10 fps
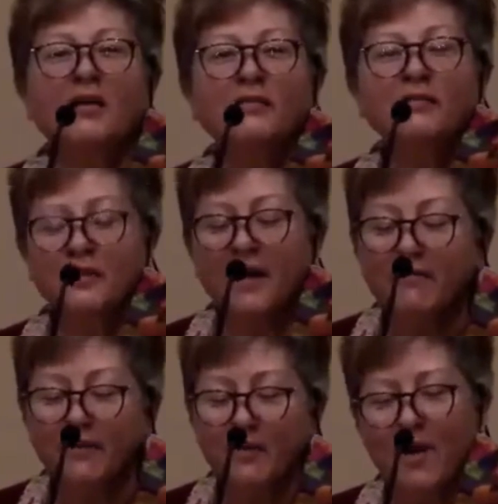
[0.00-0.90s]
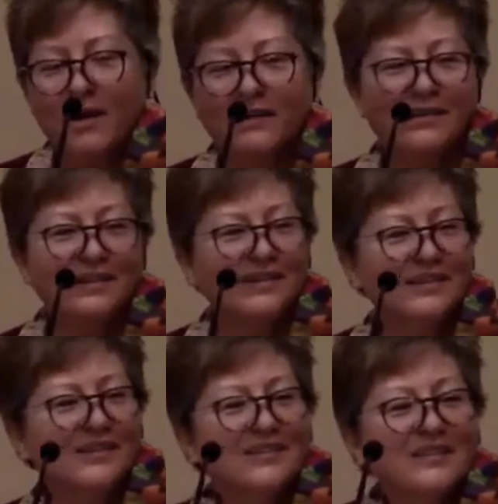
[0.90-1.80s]
for everyone.
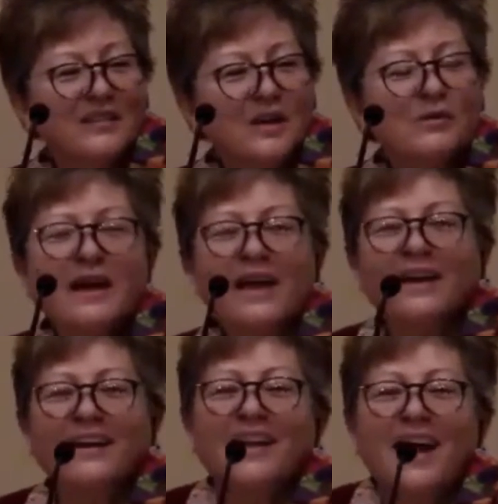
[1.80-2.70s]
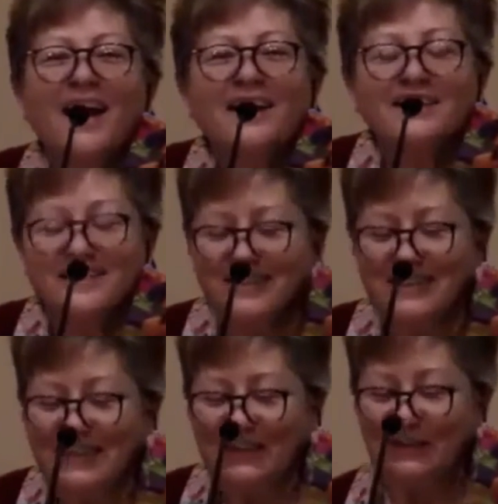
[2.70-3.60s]
Hosanna in the highest
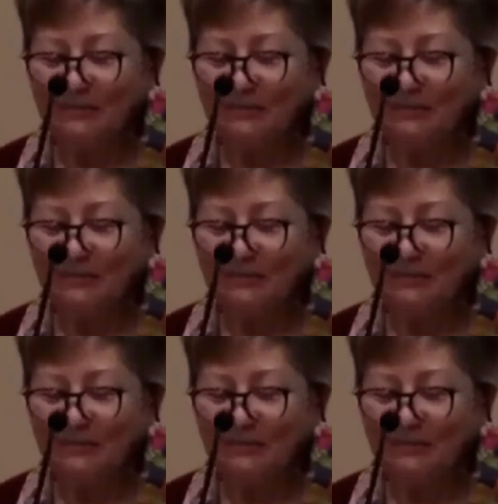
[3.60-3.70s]
indeed.